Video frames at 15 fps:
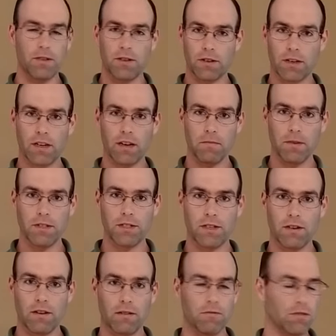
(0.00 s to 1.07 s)
You're going to be
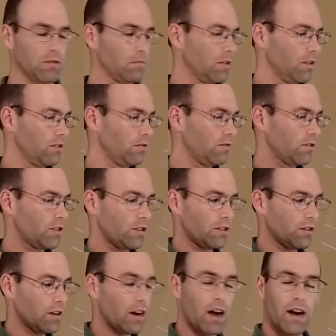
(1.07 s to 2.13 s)
steering with a balloon, so you're
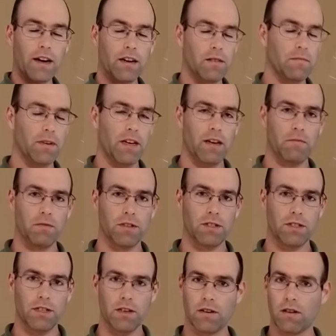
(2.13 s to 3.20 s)
not going to be able to
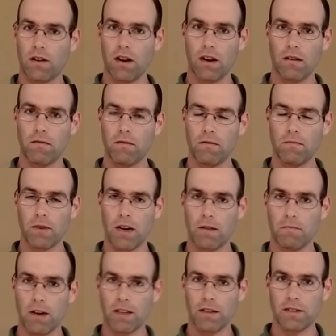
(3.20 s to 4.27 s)
steer uh, by,
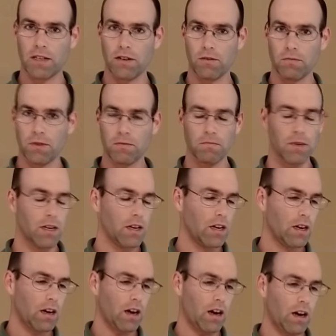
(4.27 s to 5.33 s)
by, the tail boom
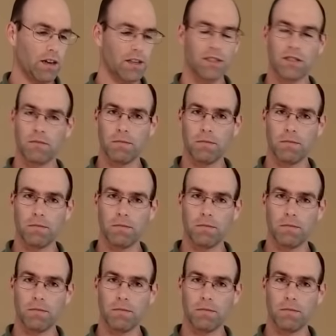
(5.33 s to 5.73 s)
uh, because